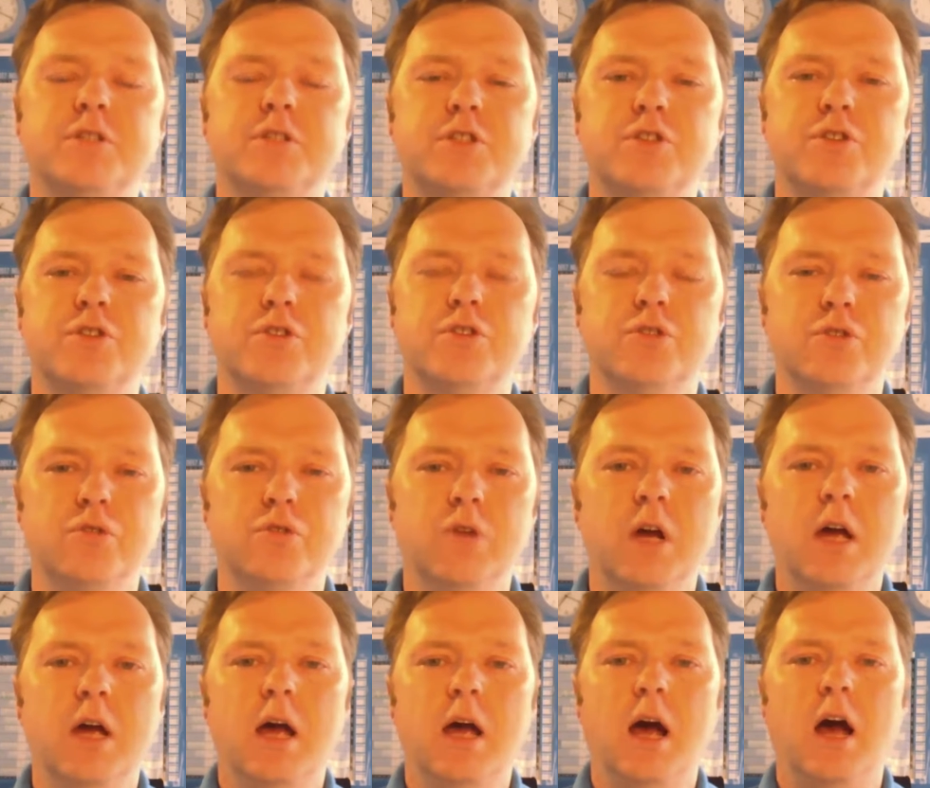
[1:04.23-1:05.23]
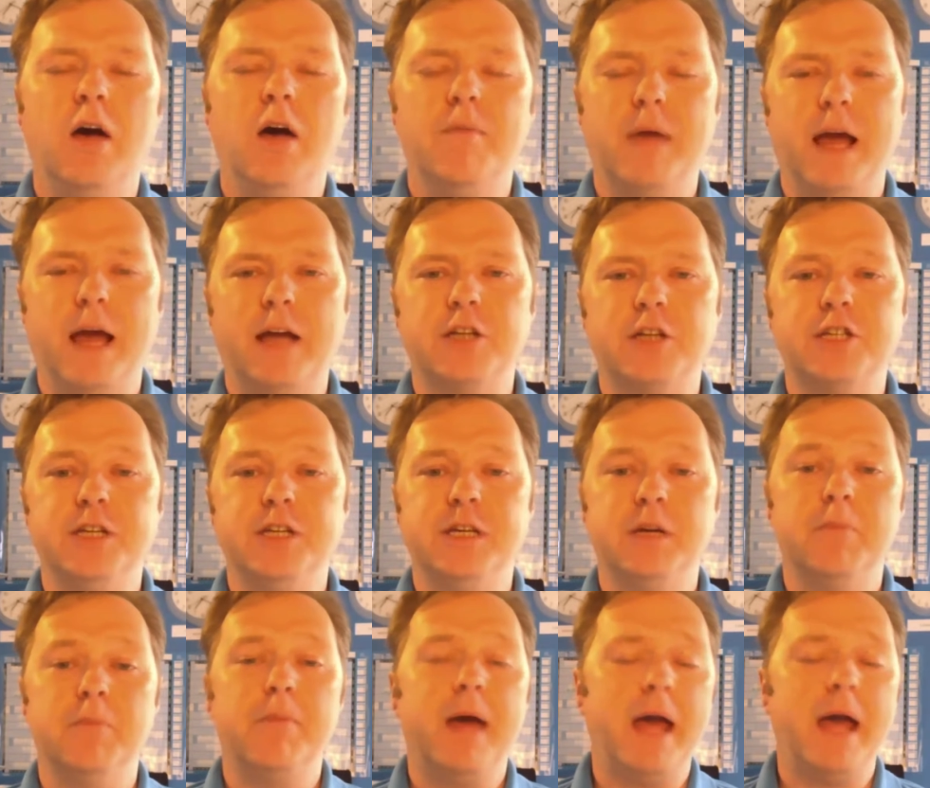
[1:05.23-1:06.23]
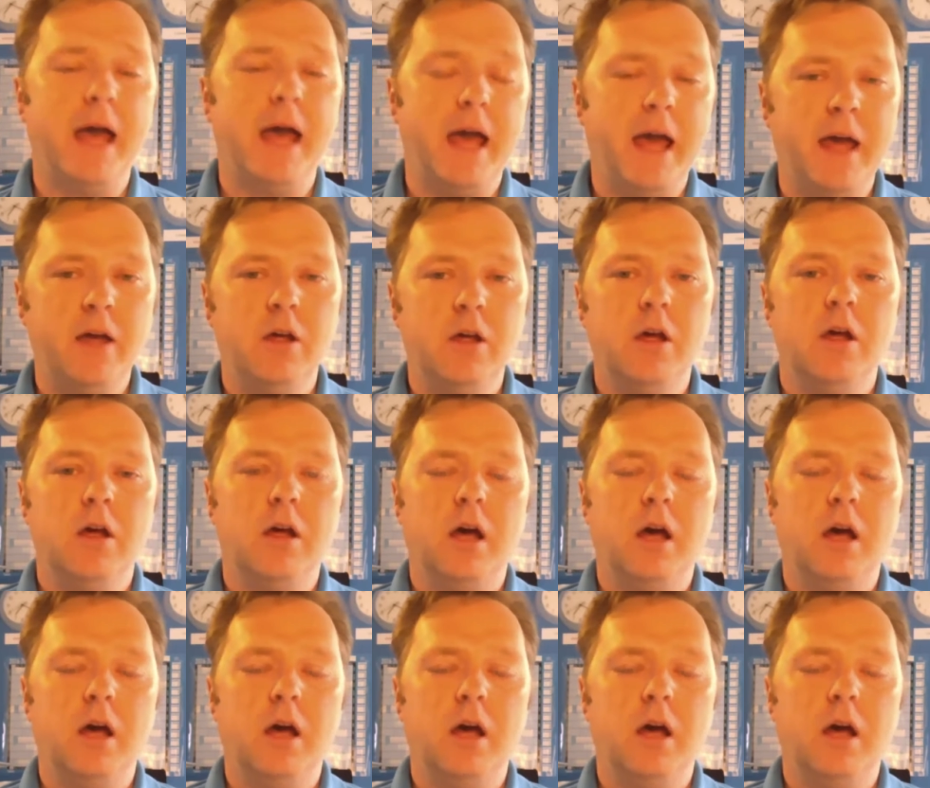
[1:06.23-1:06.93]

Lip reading: to actually compare